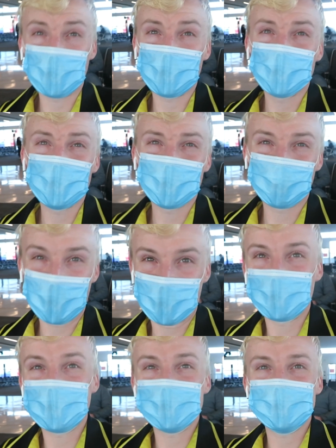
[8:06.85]

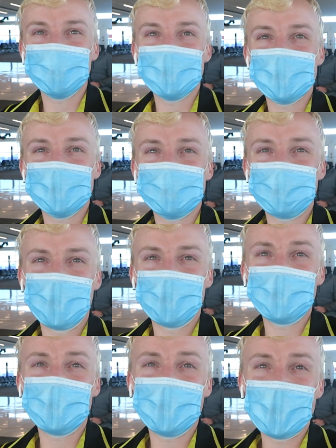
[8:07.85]
Alrighty guys, we just made
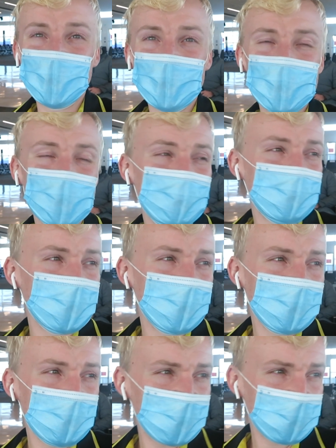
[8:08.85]
it into
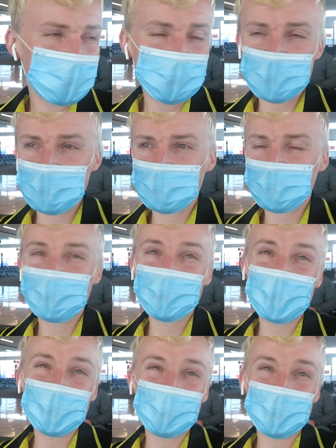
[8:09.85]
Fort Lauderdale.
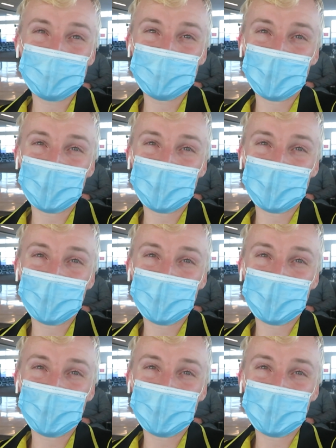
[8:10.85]
Everything went